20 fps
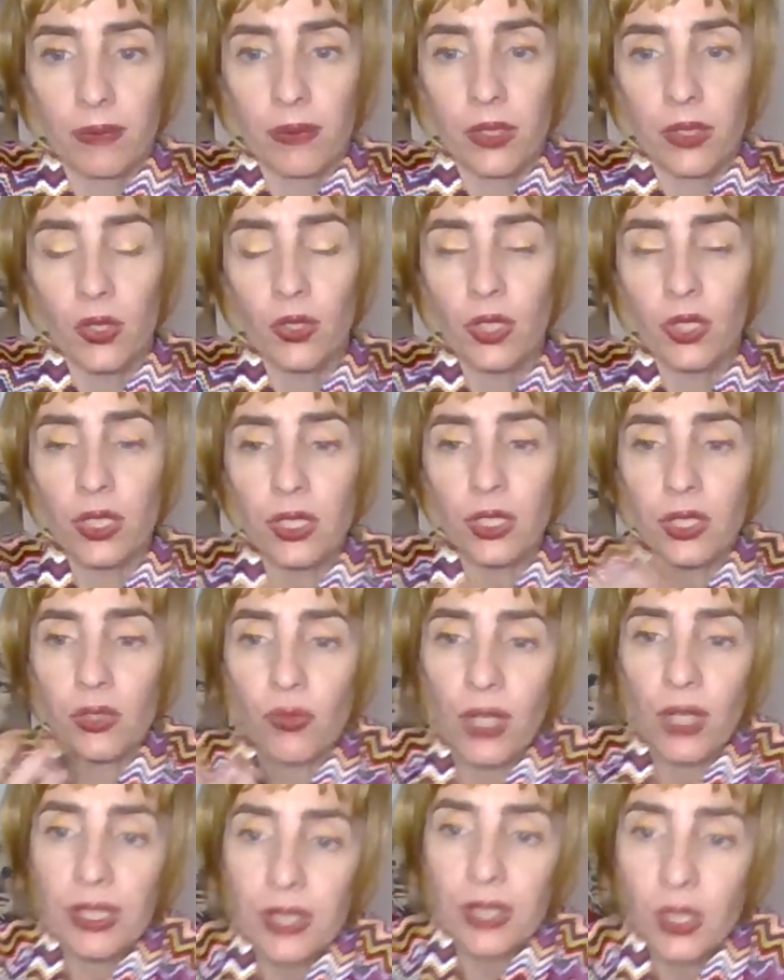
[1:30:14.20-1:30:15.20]
You're the
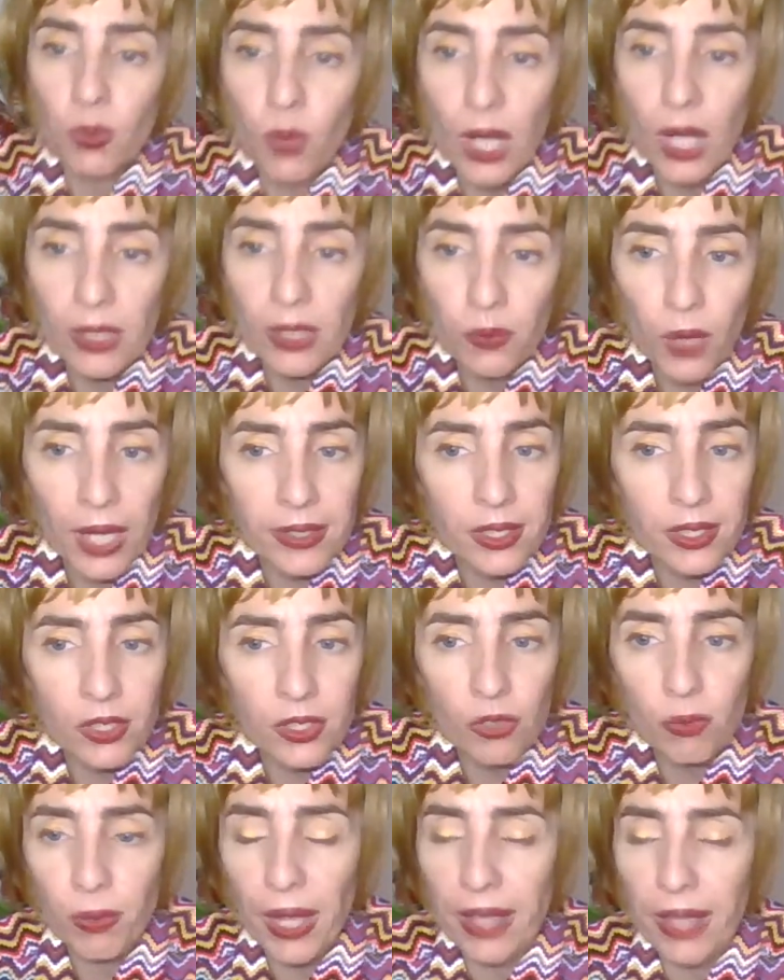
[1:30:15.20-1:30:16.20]
21. Why did
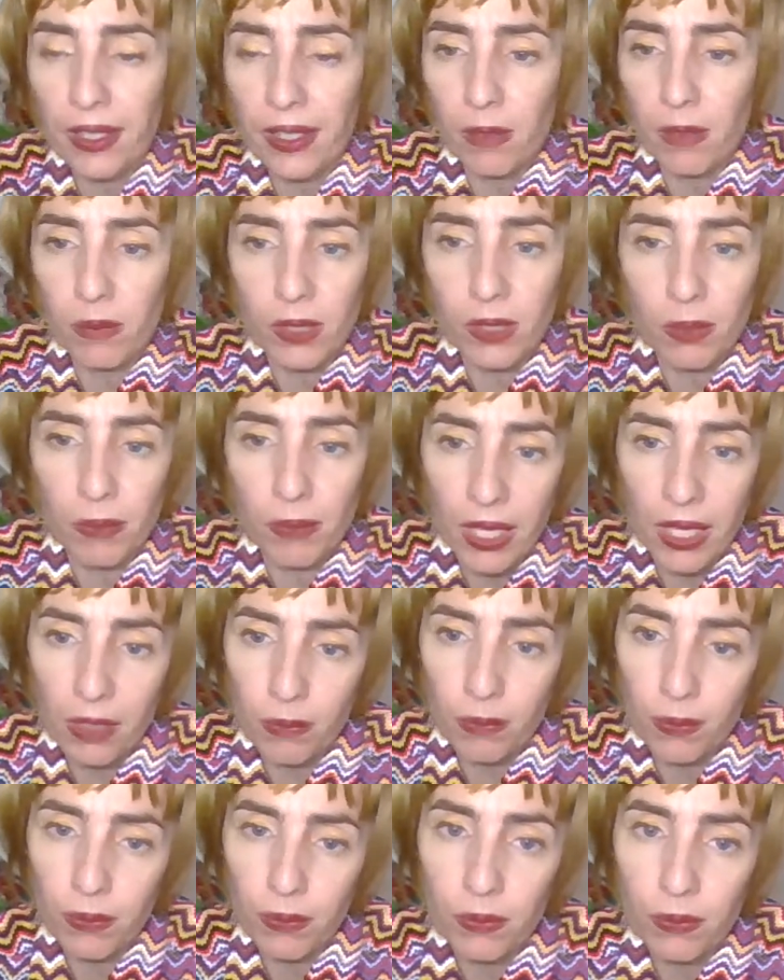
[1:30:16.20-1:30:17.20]
you buy him the
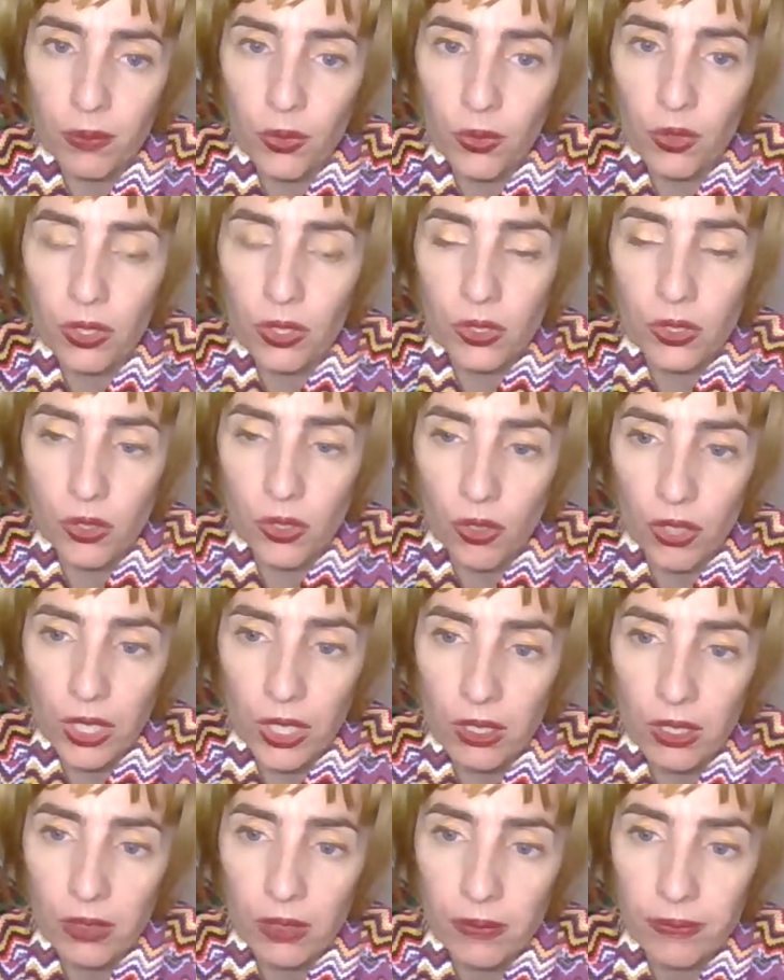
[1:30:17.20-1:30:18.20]
MacBook? Sorry.